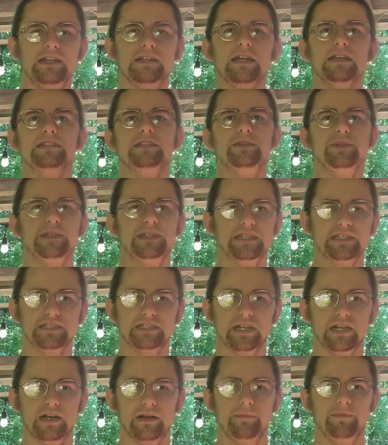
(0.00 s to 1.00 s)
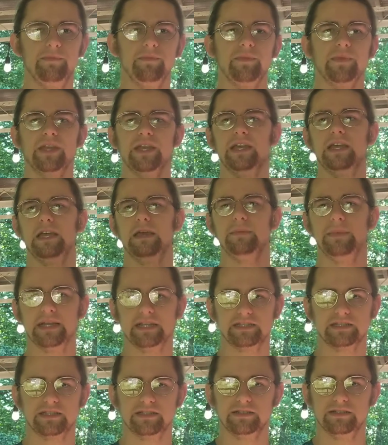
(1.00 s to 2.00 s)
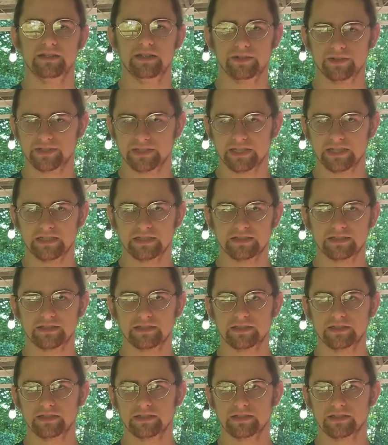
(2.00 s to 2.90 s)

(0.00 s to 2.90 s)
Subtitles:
that's doing this job? It makes no sense.